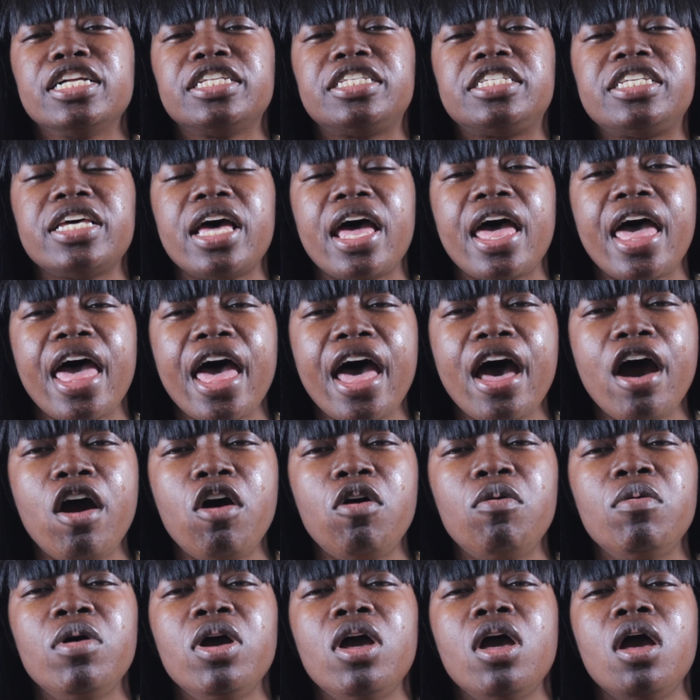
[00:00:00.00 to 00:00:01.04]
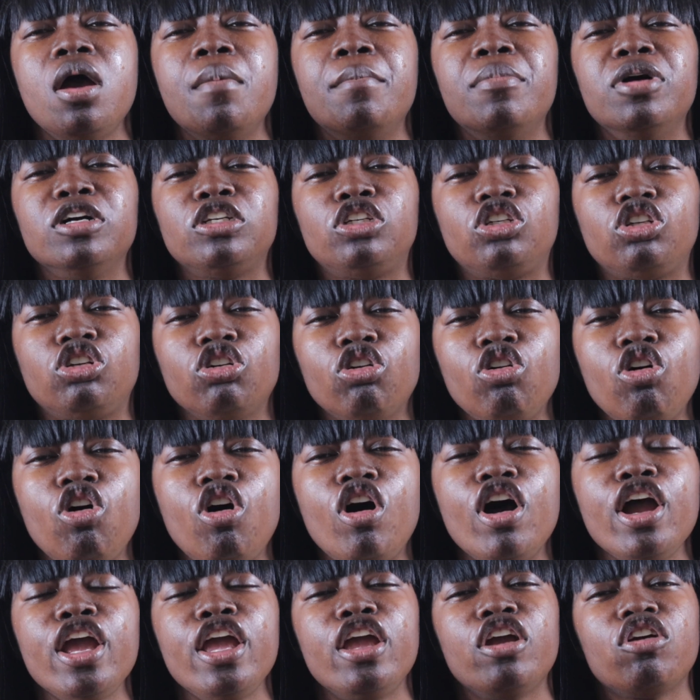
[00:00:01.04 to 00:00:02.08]
to help
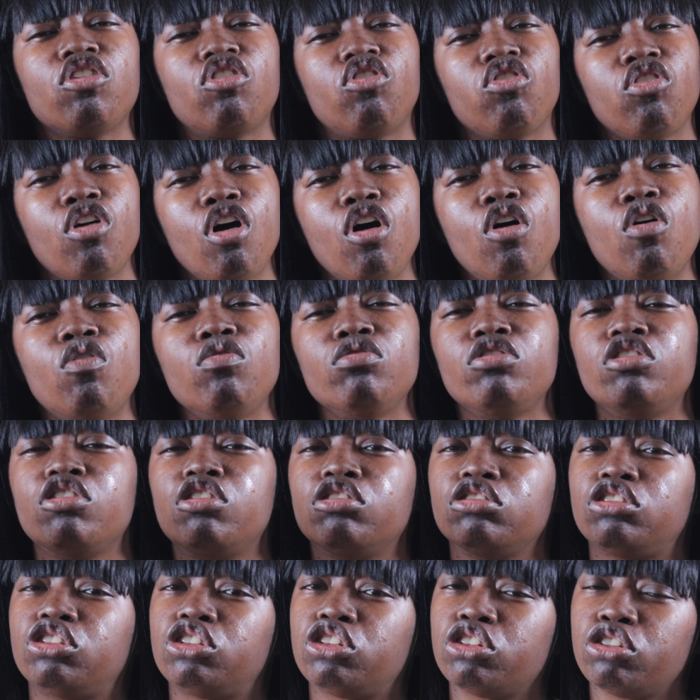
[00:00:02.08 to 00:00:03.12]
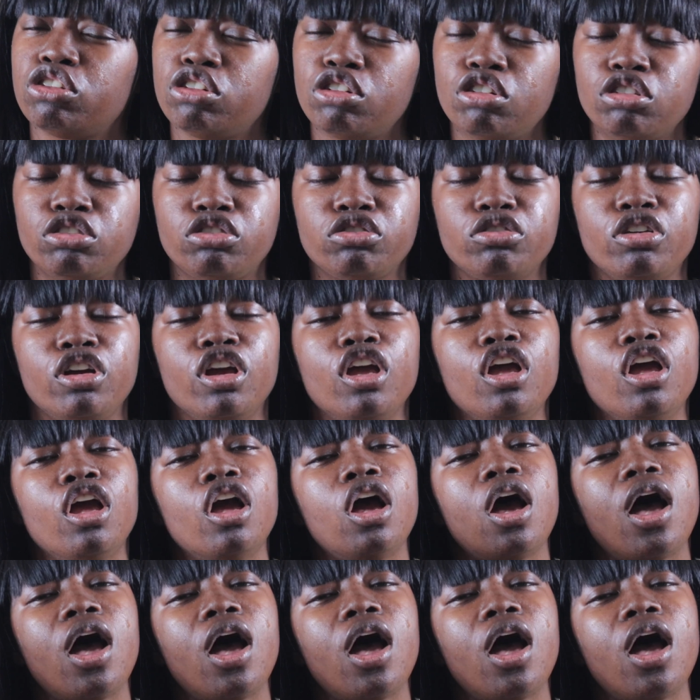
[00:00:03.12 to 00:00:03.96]
mature and grow your children.